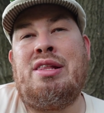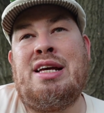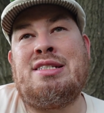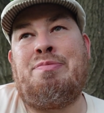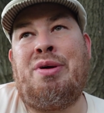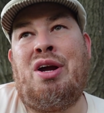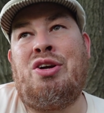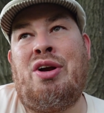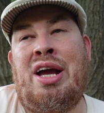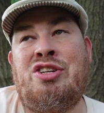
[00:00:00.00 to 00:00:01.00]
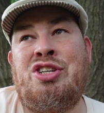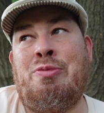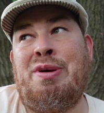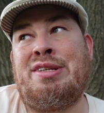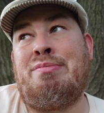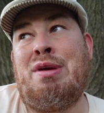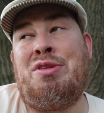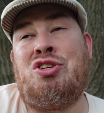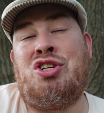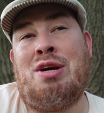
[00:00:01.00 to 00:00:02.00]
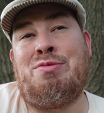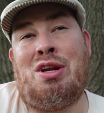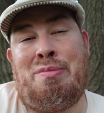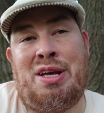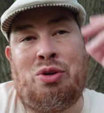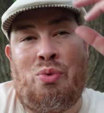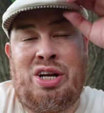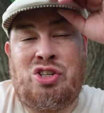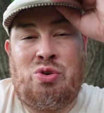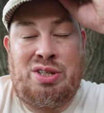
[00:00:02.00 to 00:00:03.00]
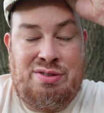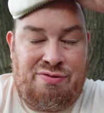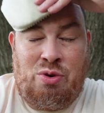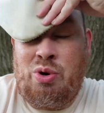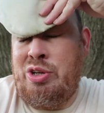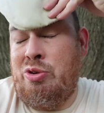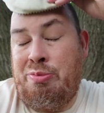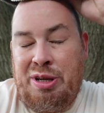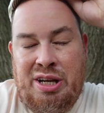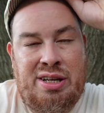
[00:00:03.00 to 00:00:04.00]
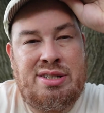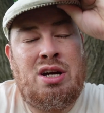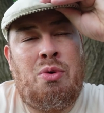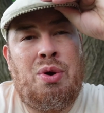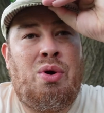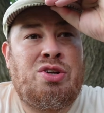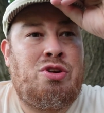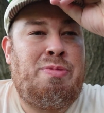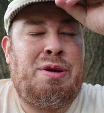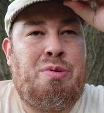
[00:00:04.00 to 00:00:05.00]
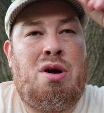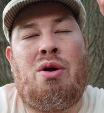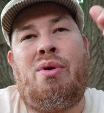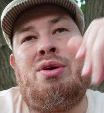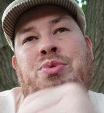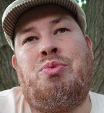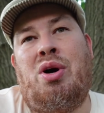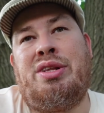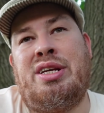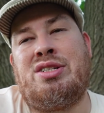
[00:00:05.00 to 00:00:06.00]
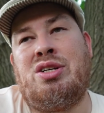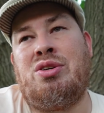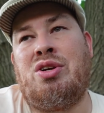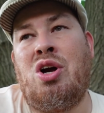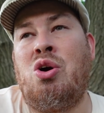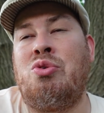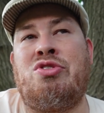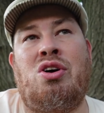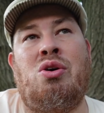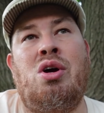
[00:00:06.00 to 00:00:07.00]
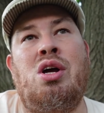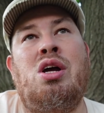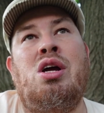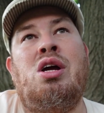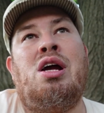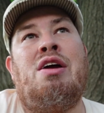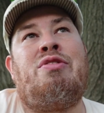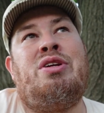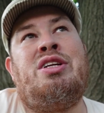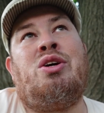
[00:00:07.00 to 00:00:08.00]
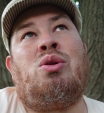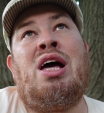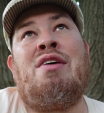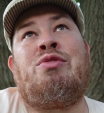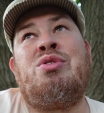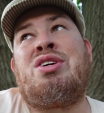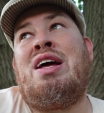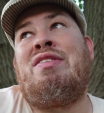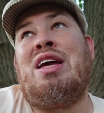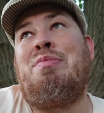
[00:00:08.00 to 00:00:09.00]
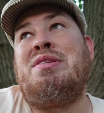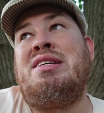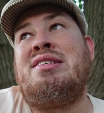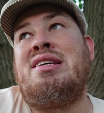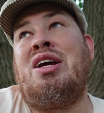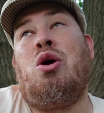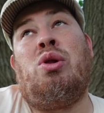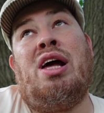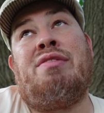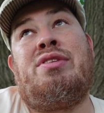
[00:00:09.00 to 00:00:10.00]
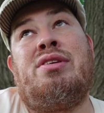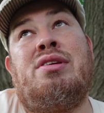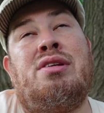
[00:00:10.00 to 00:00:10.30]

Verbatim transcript: as a player, you're hedging your bets that maybe the G M is going to make the right choice for you because, oh, we want you to make progress, we want things to go, so if we need to go left, we're just going to have the N P C say, go left.